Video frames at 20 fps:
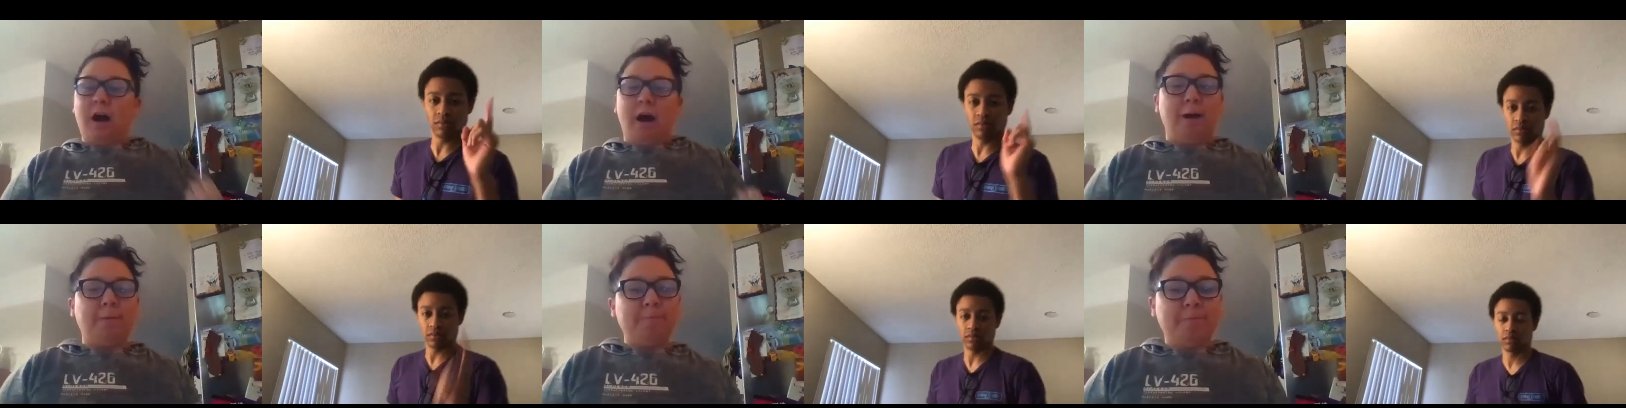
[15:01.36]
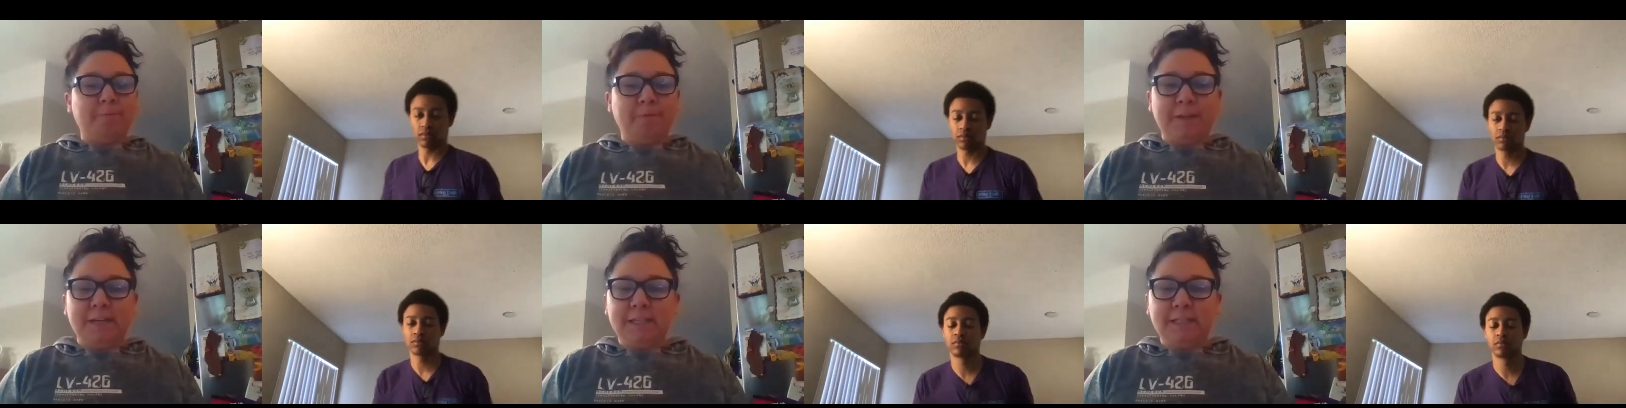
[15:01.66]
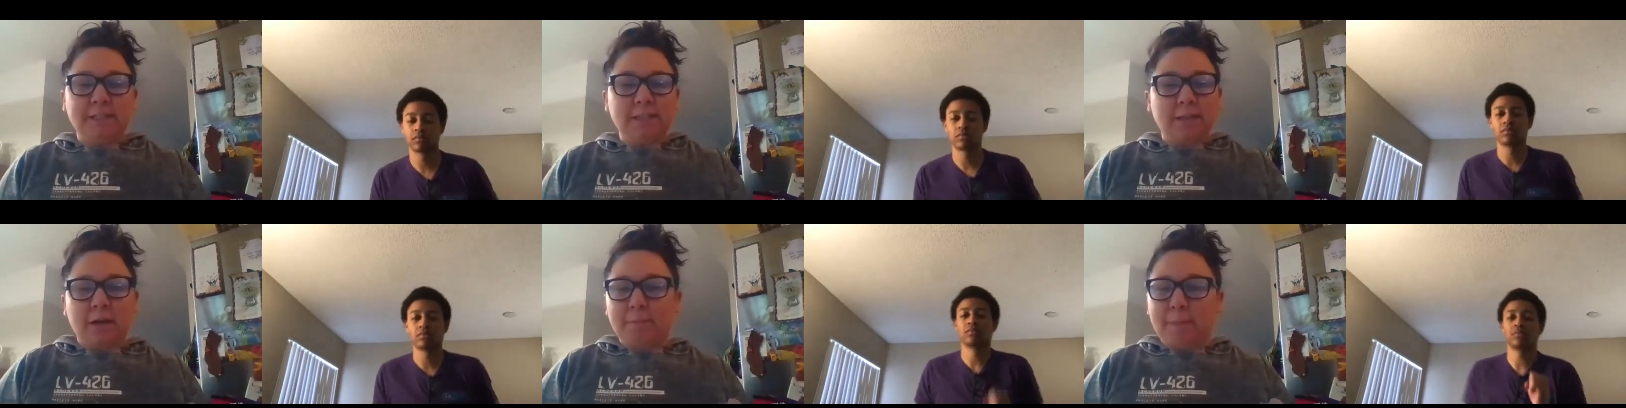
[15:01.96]

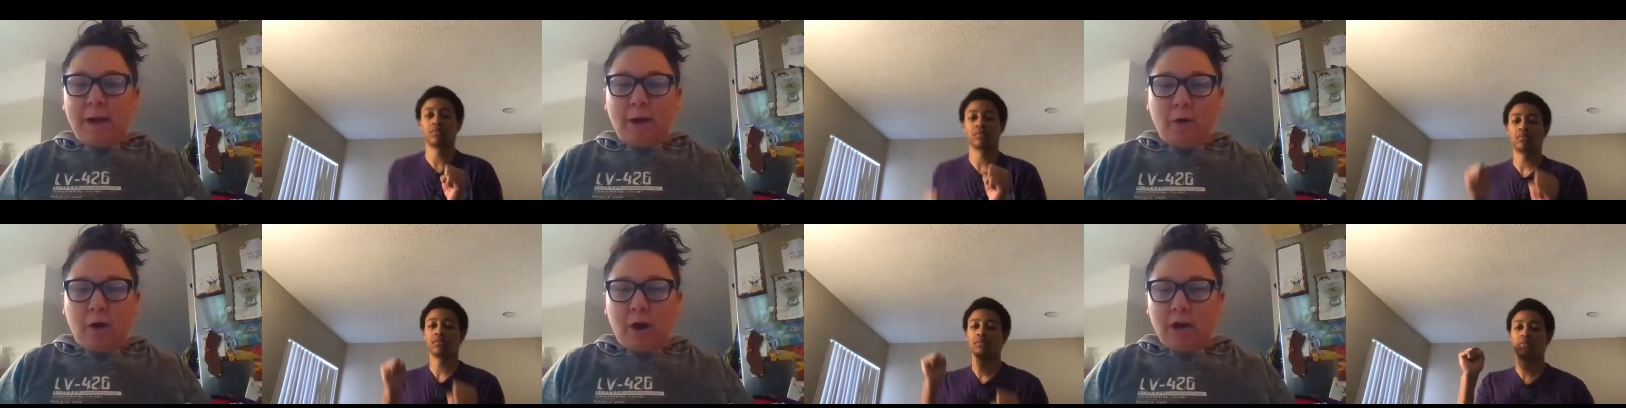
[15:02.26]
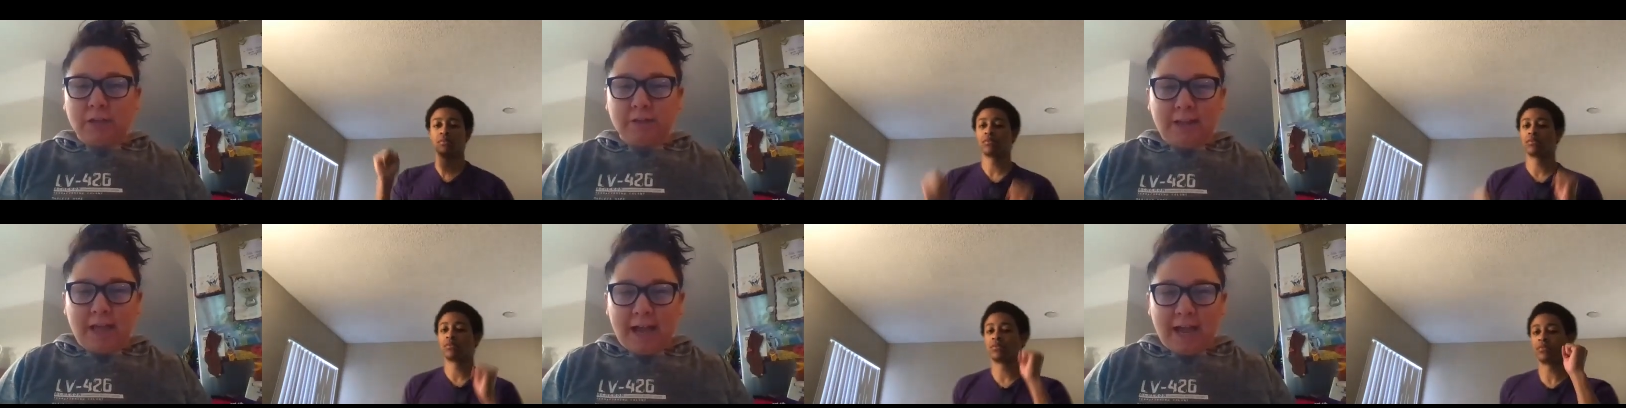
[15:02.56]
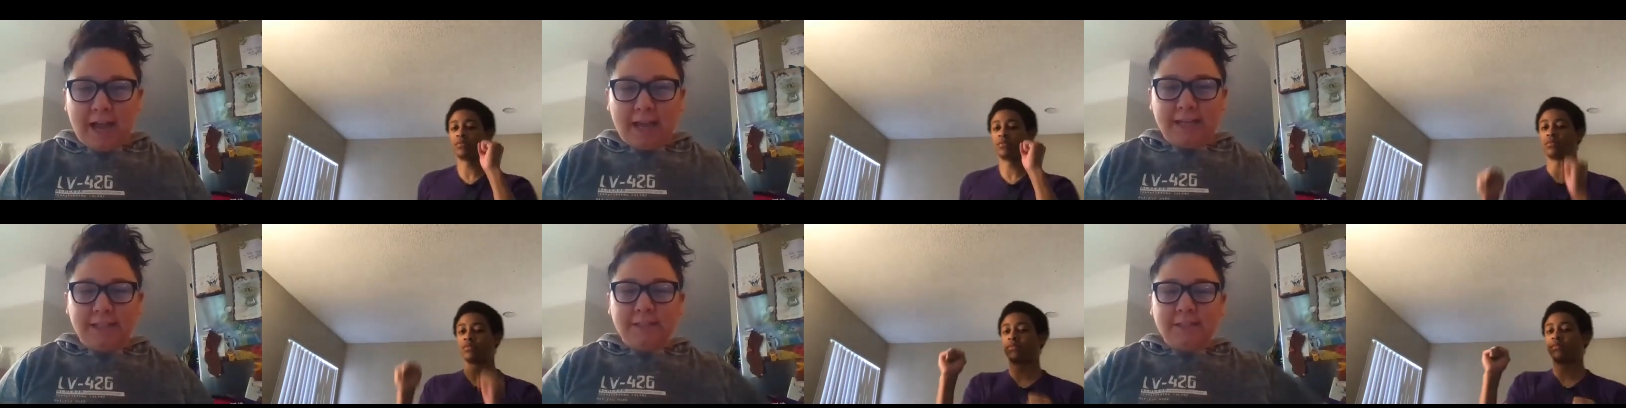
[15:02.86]
Speaker 1: confident about our
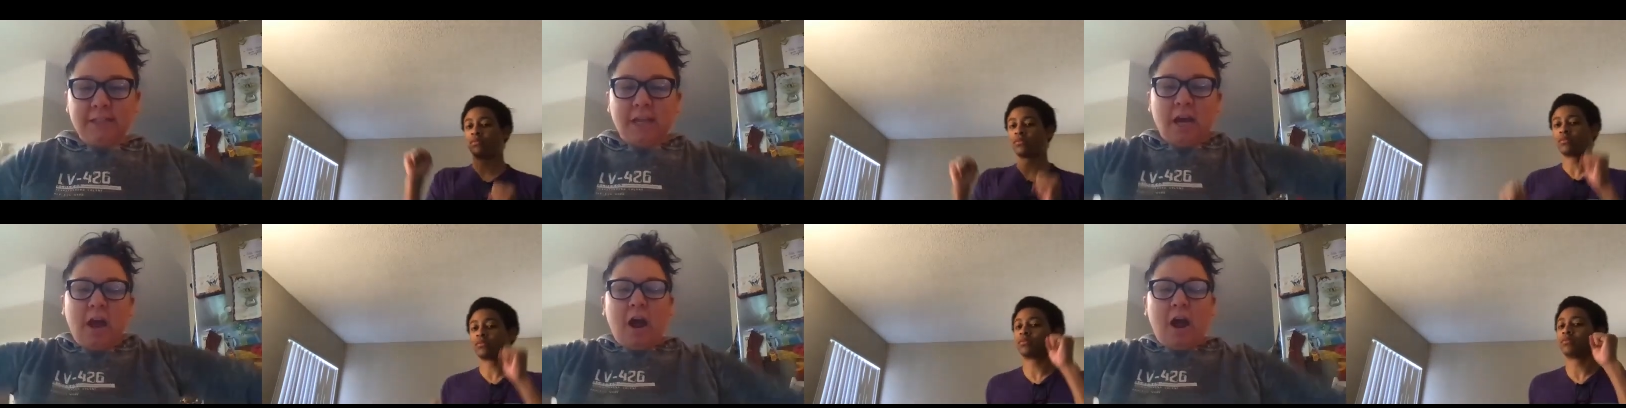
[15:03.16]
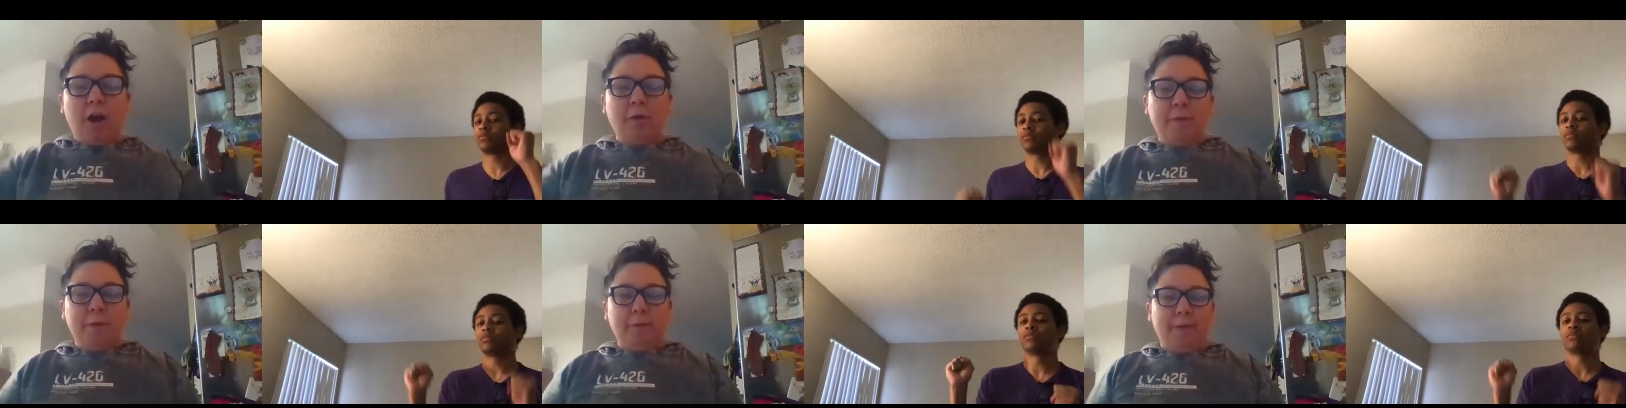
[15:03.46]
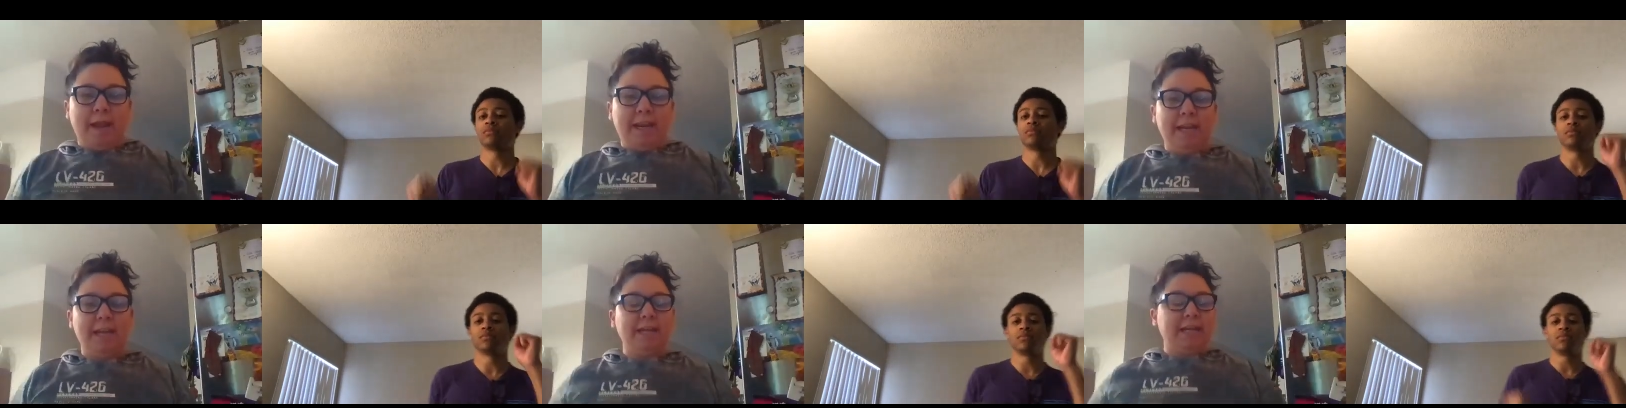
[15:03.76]
lines. Are we
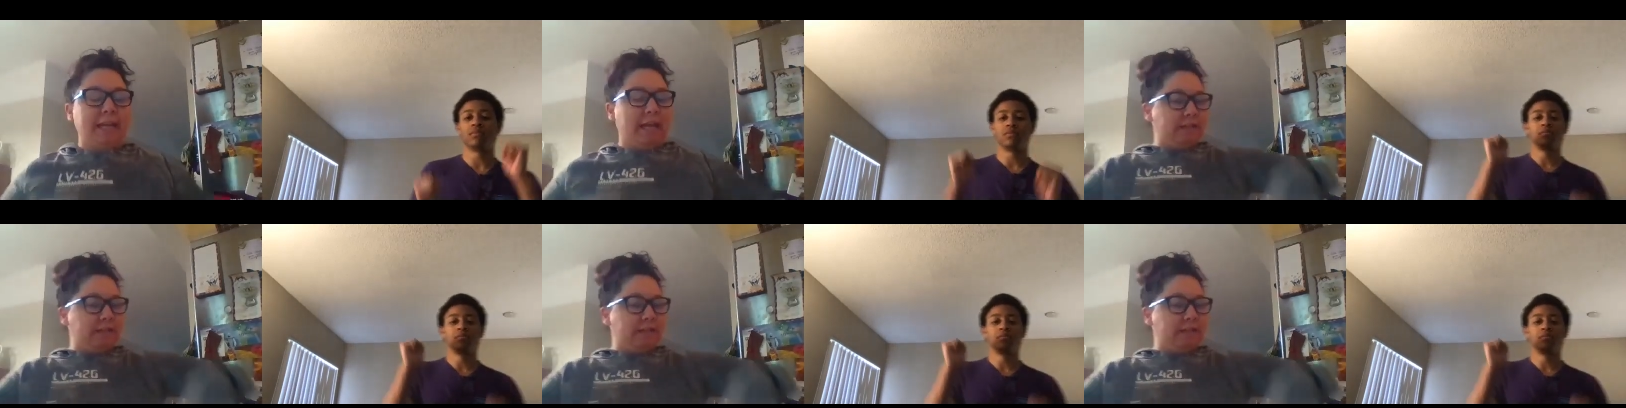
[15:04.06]
ready?